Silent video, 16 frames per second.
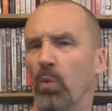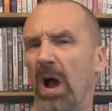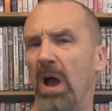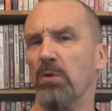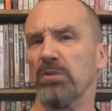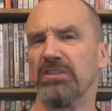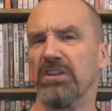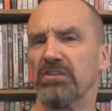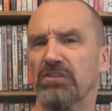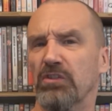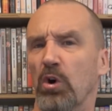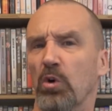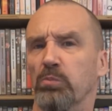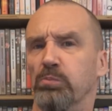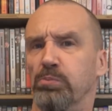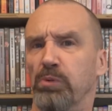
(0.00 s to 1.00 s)
why was it
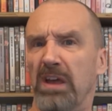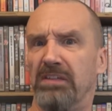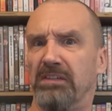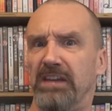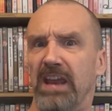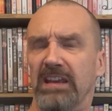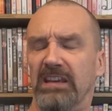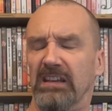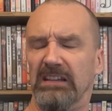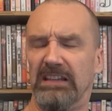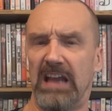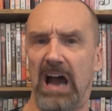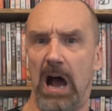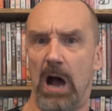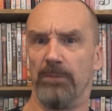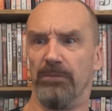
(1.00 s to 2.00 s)
so breathtakingly
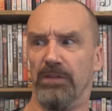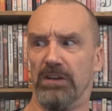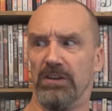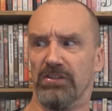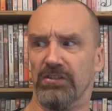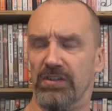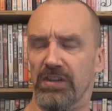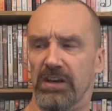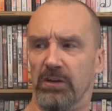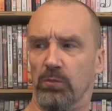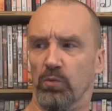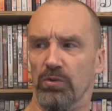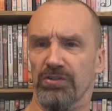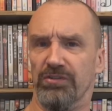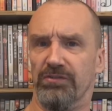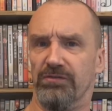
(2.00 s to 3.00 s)
obvious that it
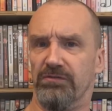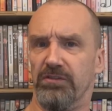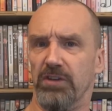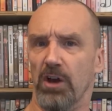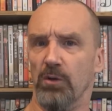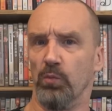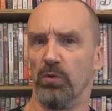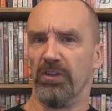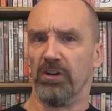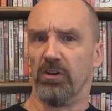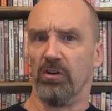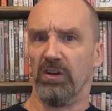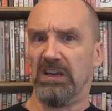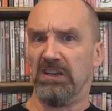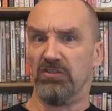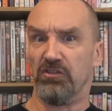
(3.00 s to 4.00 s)
was done with a
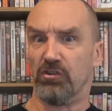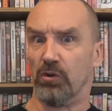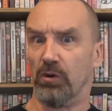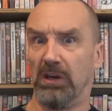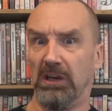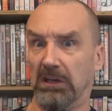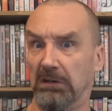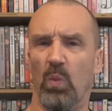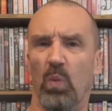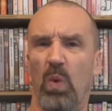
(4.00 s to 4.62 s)
green screen?